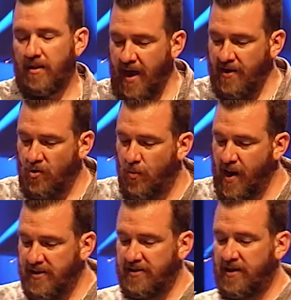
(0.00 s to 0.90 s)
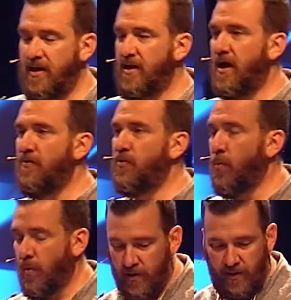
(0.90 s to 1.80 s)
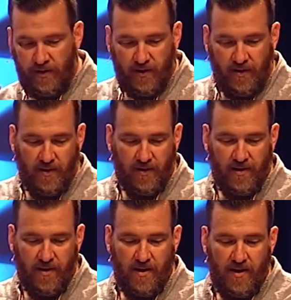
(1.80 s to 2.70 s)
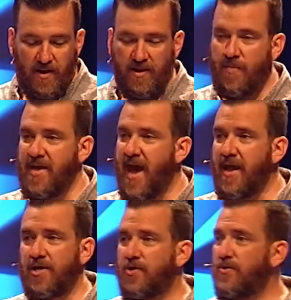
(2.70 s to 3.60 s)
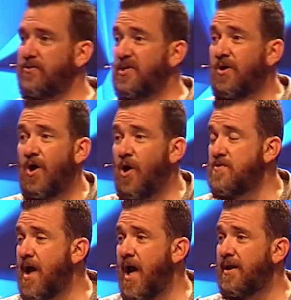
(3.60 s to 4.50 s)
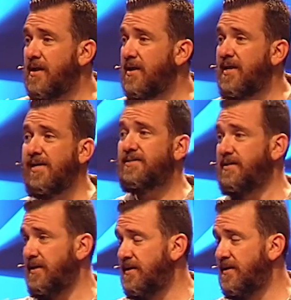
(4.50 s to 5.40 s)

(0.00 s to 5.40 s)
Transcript: like the rest of the world. The Beatitudes are not easy.